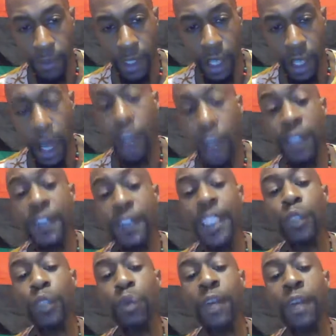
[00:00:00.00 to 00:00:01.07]
All of these
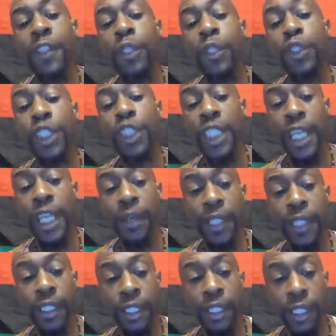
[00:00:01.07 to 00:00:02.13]

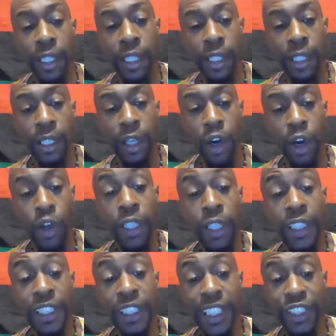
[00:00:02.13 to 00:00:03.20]
revolutionary
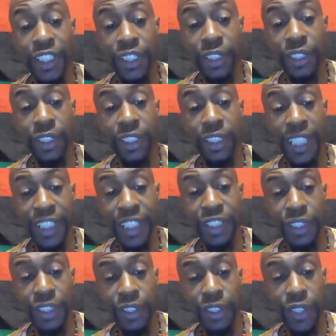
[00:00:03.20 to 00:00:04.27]
organizations,
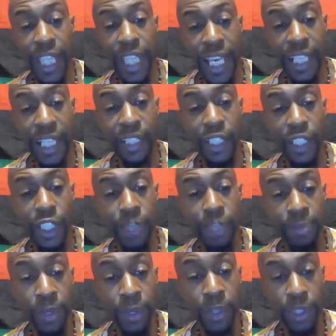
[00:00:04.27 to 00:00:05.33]
nations, and
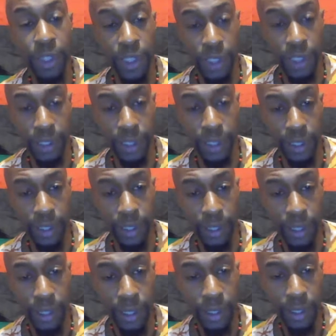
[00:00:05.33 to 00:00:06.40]
communities
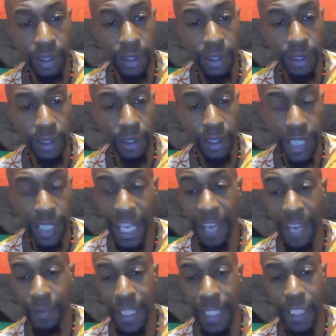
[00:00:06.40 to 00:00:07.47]
that have
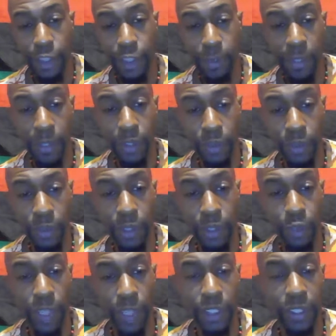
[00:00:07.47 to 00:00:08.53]
been dispersed through this
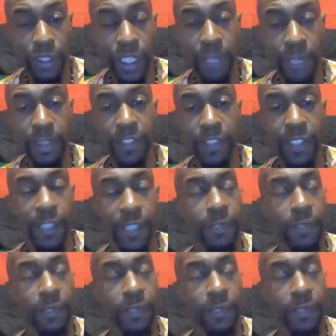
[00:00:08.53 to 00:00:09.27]
Western Hemisphere.